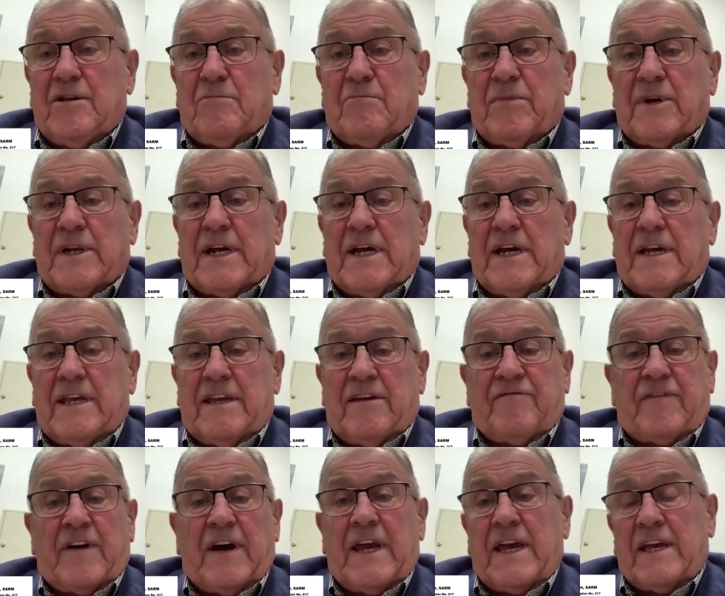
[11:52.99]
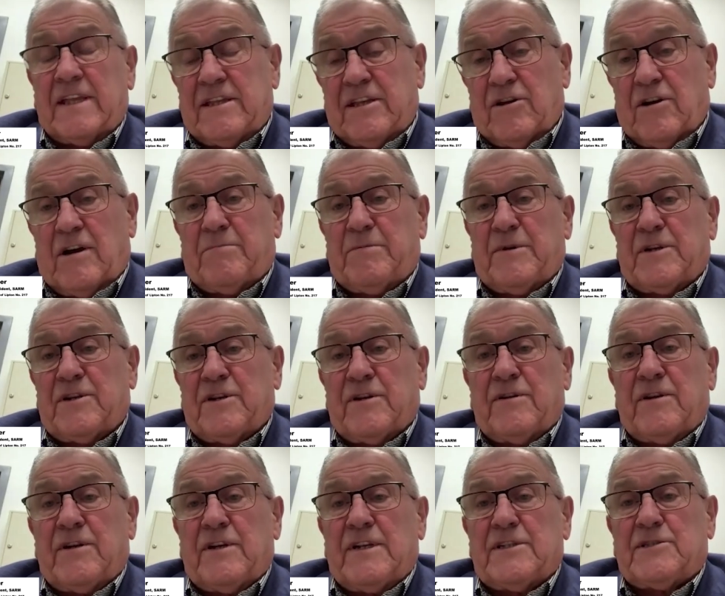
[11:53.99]
But I, if I had the
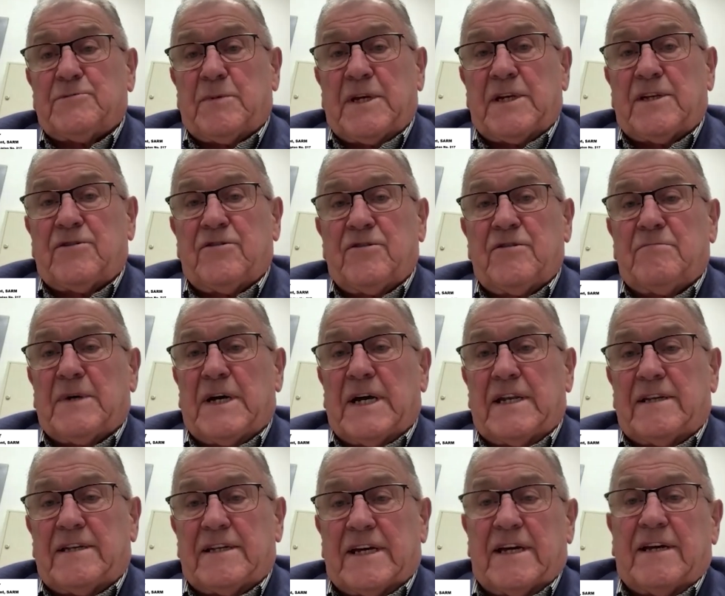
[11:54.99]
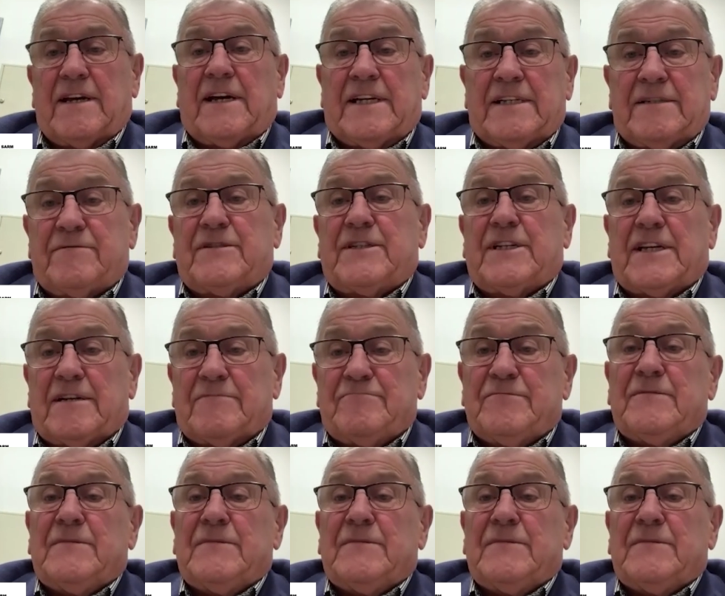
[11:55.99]
opportunity to speak to him, I'd uh, I'd, uh,